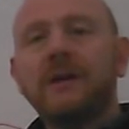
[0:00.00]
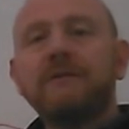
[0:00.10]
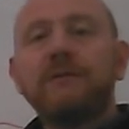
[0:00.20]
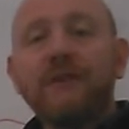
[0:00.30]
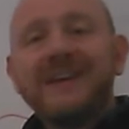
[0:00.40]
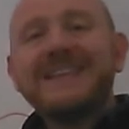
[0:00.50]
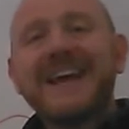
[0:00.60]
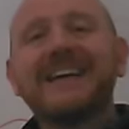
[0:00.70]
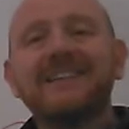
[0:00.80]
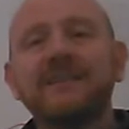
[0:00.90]
for very
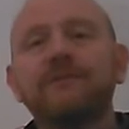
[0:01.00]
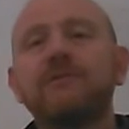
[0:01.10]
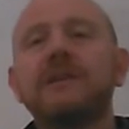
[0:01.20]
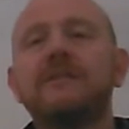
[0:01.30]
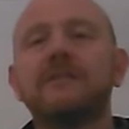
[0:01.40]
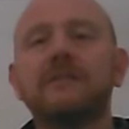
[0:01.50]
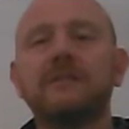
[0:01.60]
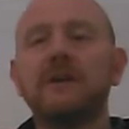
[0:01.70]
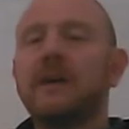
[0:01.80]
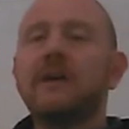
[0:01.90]
negative reasons.